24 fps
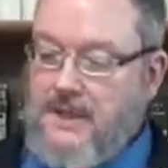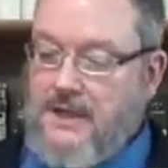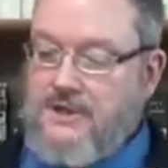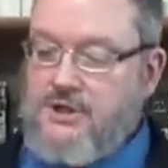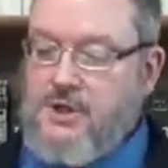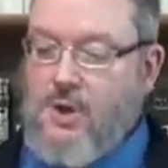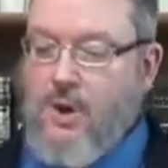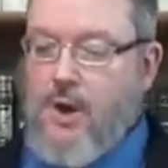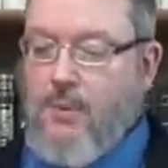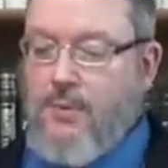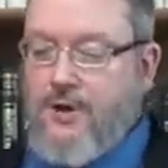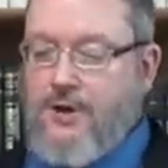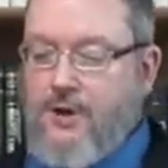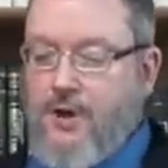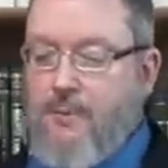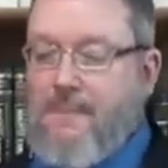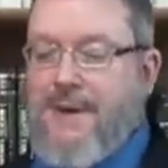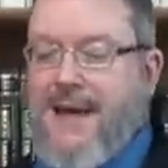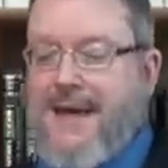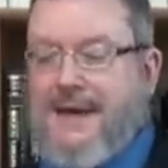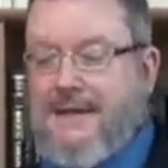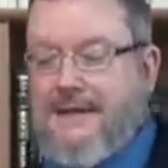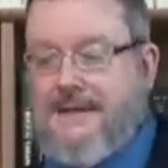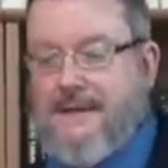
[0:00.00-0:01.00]
So I want to go
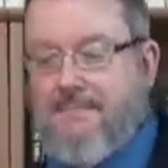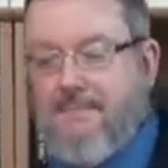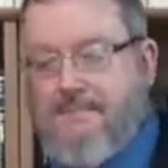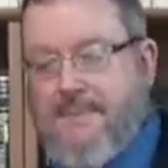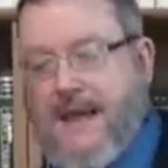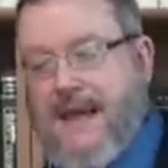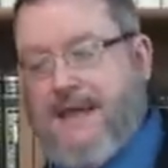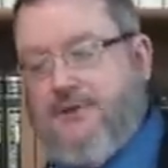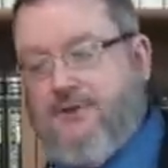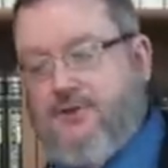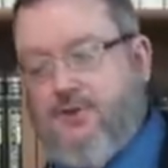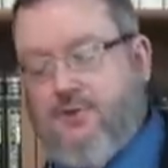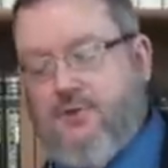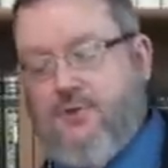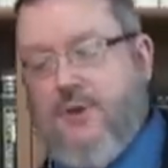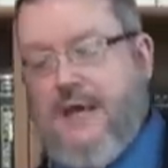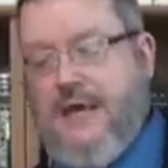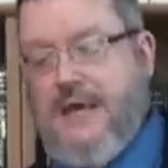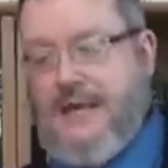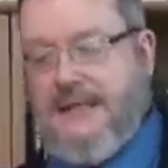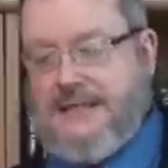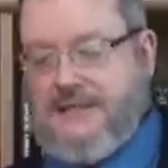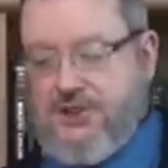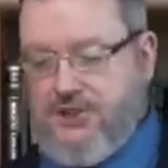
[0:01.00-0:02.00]
back back to
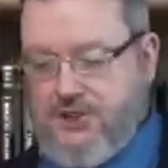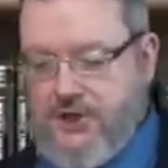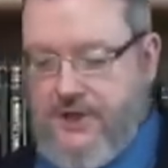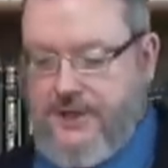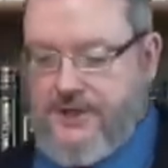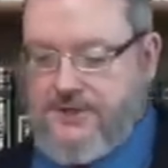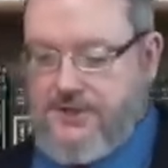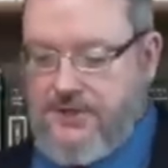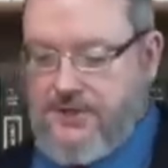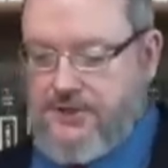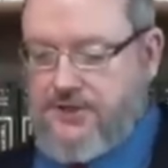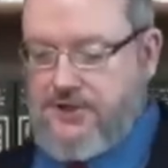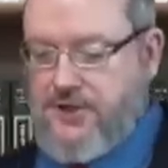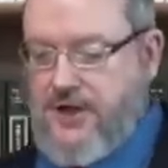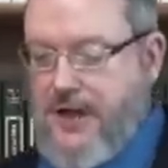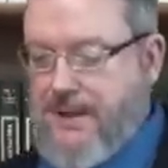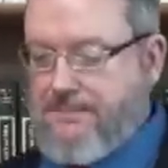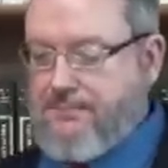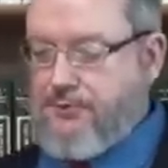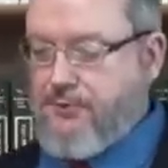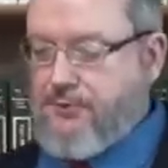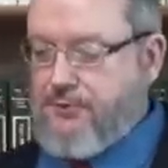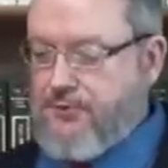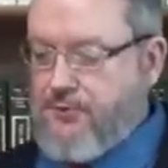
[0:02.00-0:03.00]
Genesis
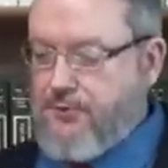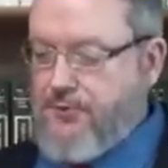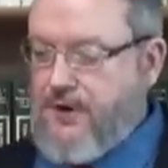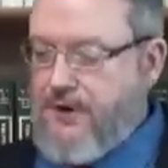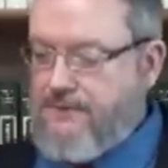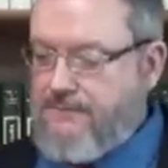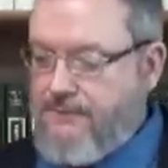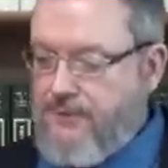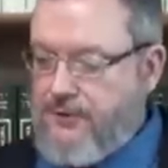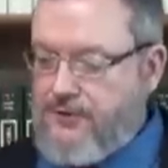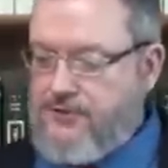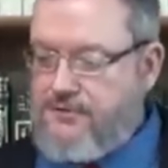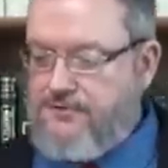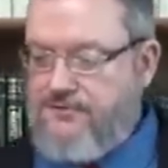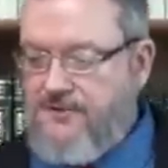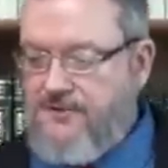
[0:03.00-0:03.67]
chapter 3 verse